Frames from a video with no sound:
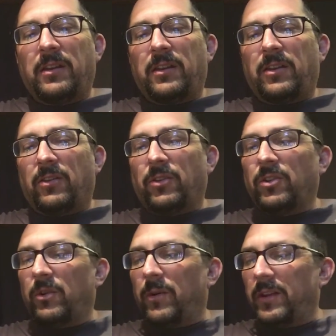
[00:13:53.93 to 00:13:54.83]
you
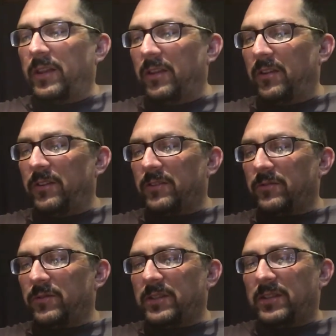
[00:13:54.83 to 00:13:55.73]
don't want to hear
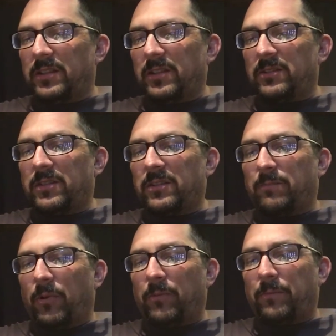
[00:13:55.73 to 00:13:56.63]
this
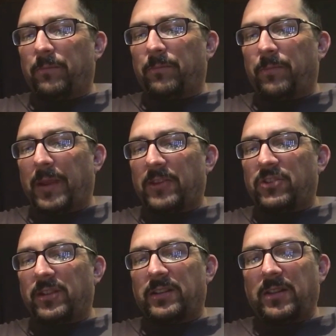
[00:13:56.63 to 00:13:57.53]
bolt
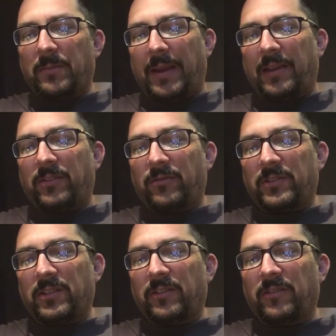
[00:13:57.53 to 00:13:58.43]
bashing into the back of the
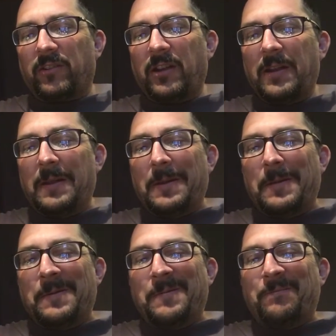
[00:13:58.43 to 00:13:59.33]
receiver.
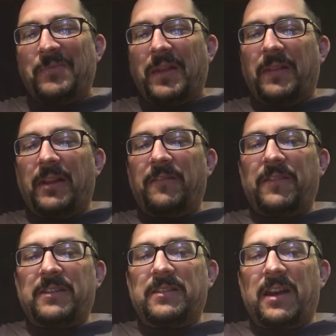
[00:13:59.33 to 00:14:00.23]
And then
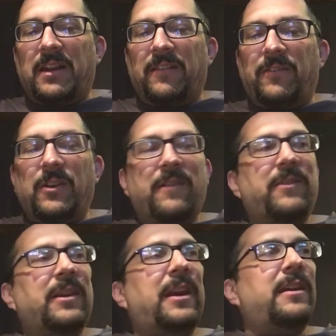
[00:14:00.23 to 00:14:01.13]
if you have
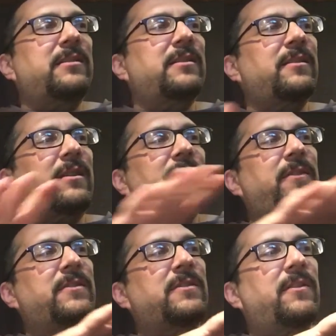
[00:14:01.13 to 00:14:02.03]
the gas,
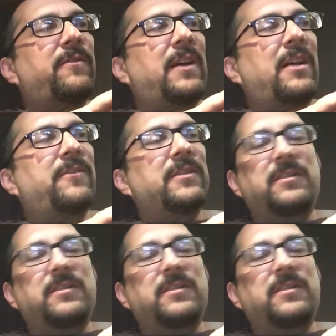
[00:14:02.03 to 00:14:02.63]
if the valve is